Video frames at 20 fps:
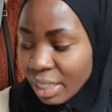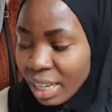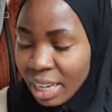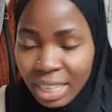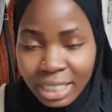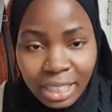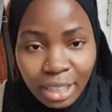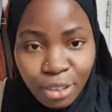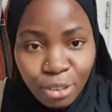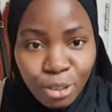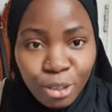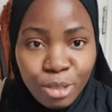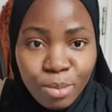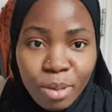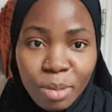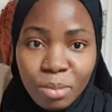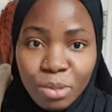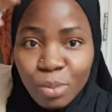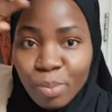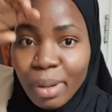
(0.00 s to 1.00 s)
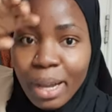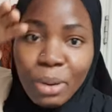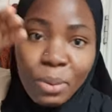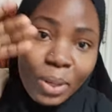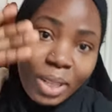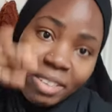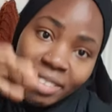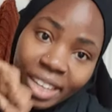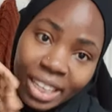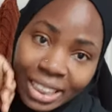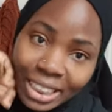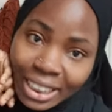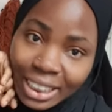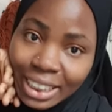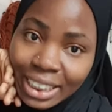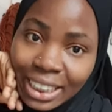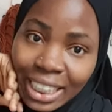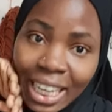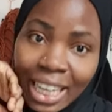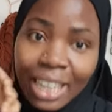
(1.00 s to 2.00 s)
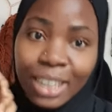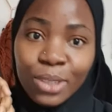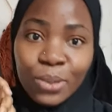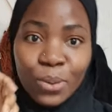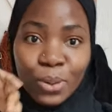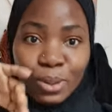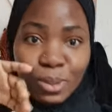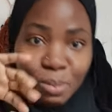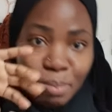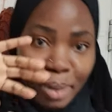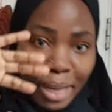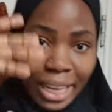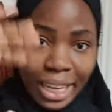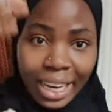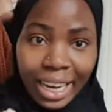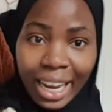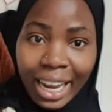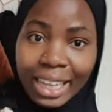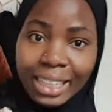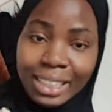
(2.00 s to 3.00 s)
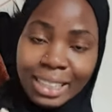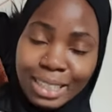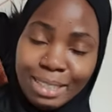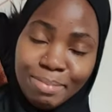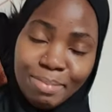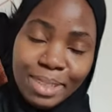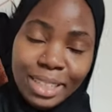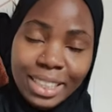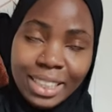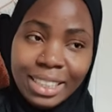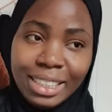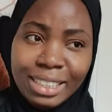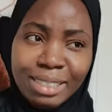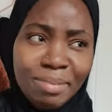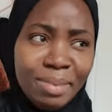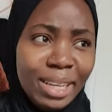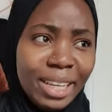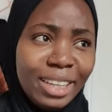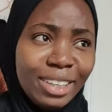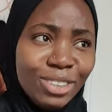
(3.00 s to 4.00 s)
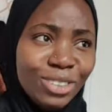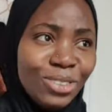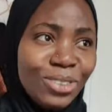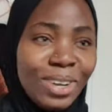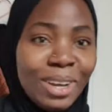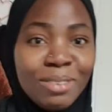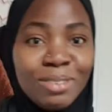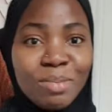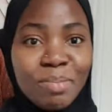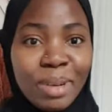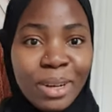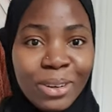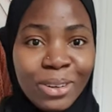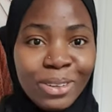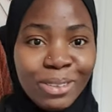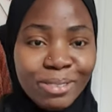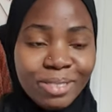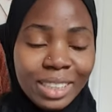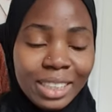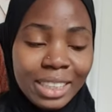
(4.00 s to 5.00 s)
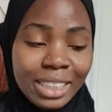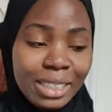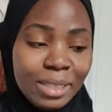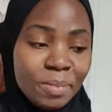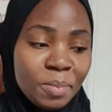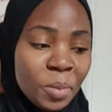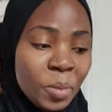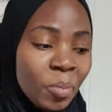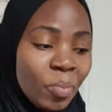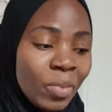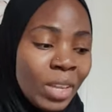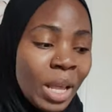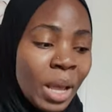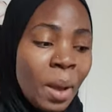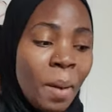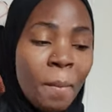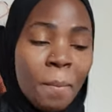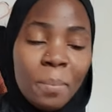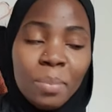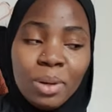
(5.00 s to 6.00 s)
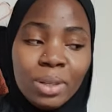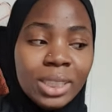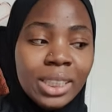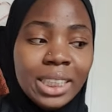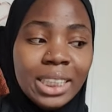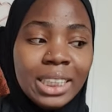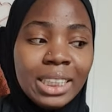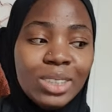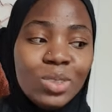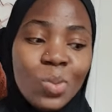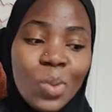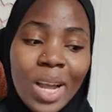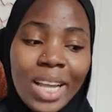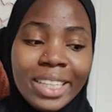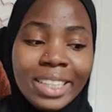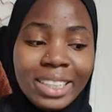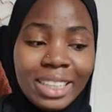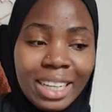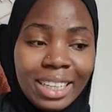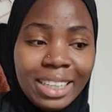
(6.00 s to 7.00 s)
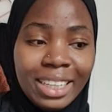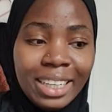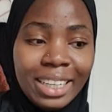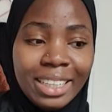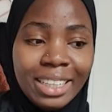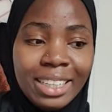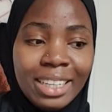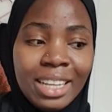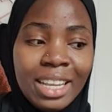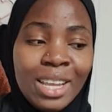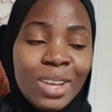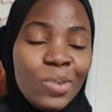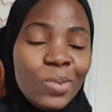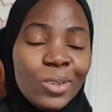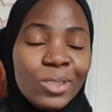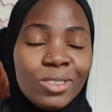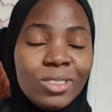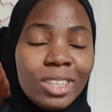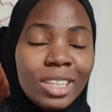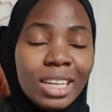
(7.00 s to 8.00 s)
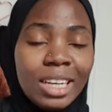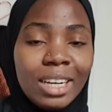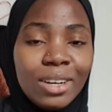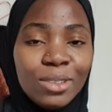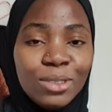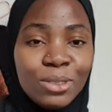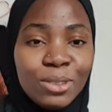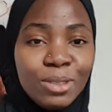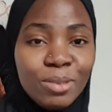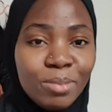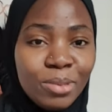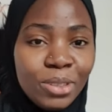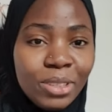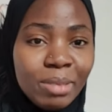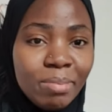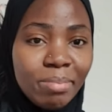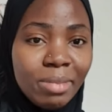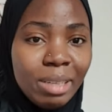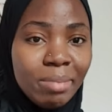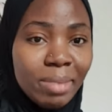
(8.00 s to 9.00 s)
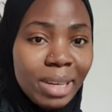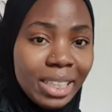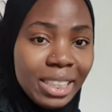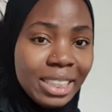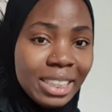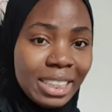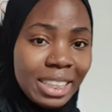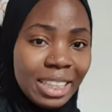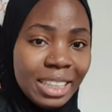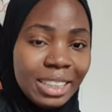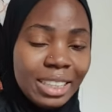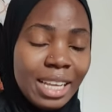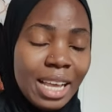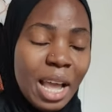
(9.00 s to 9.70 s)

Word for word: They're not going to be able to buy whatever it is they want to buy at these places. Like, you don't have to pack all of this. But the way I started, it was looking like I was going to be on the minimalist end.